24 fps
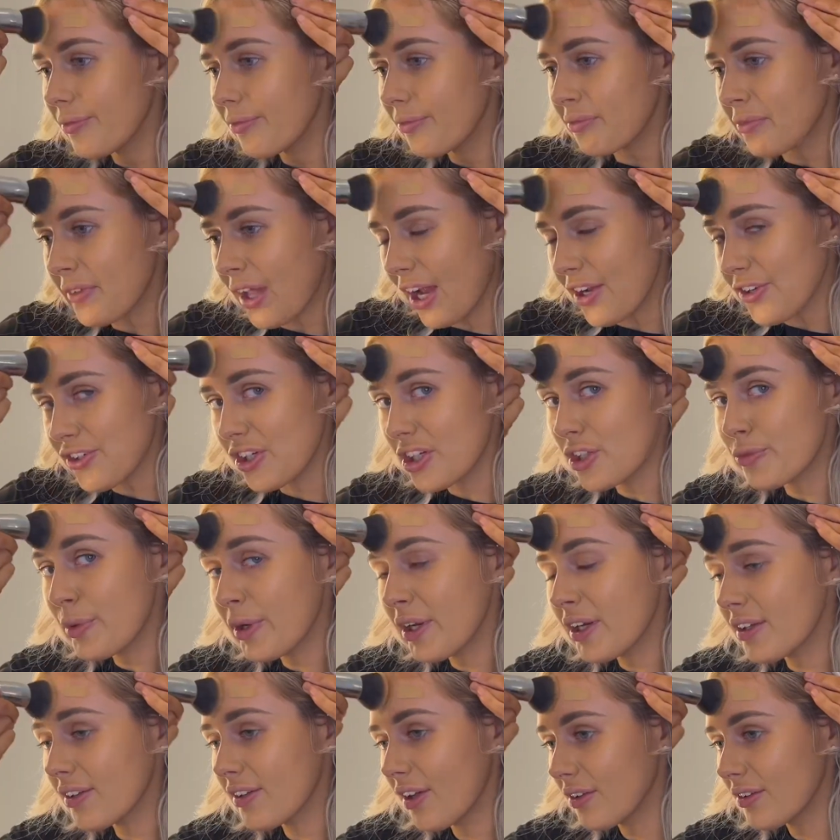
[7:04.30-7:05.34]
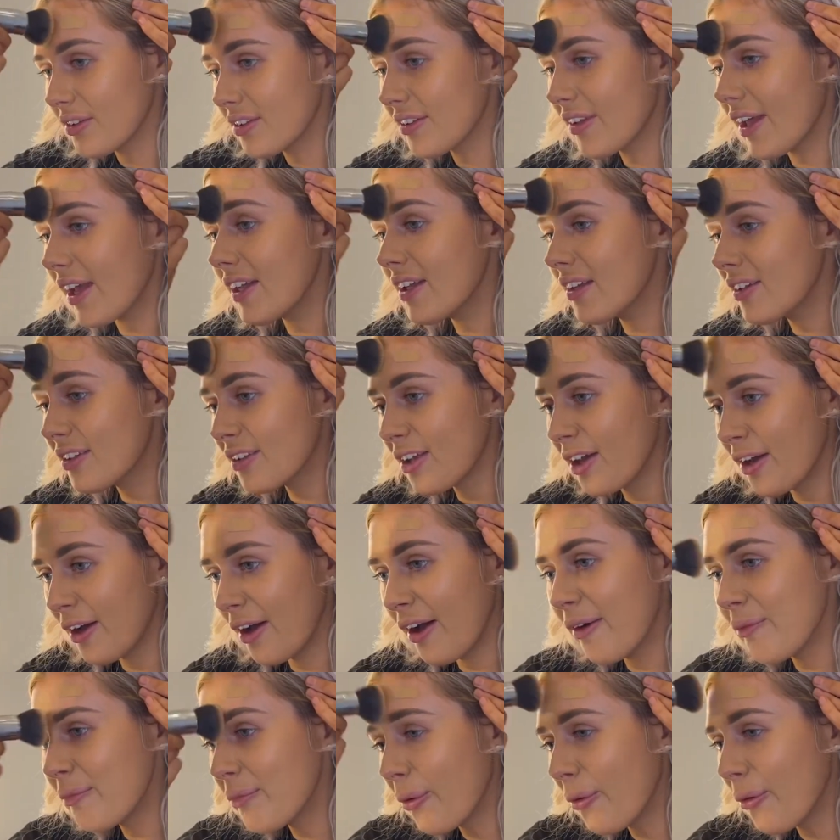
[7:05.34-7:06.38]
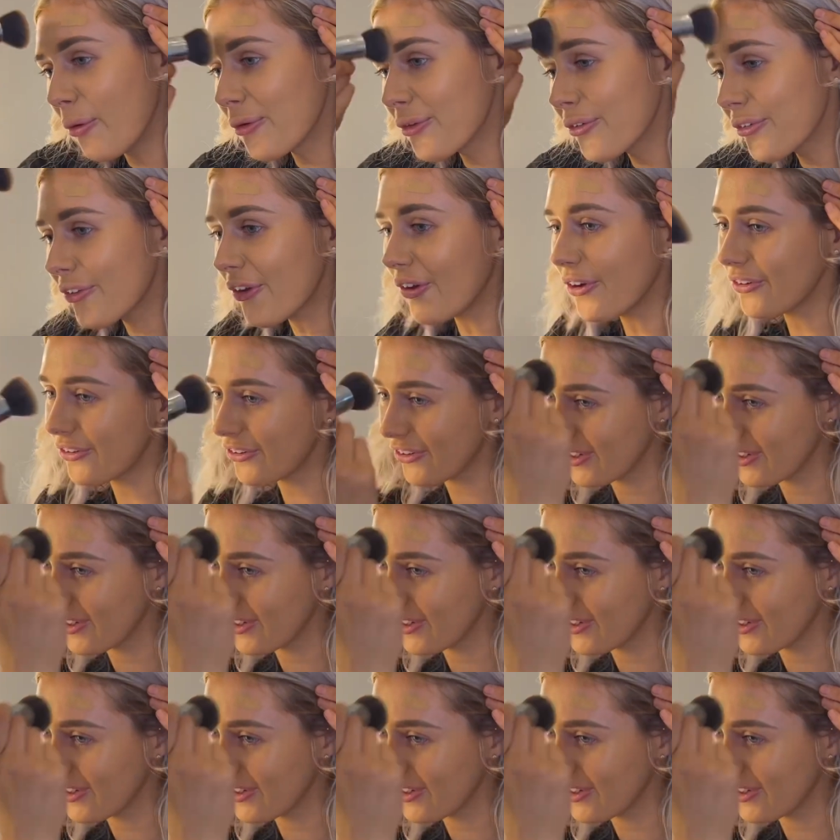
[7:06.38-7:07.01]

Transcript: Actually, he's bringing his own steaks. Poor sod.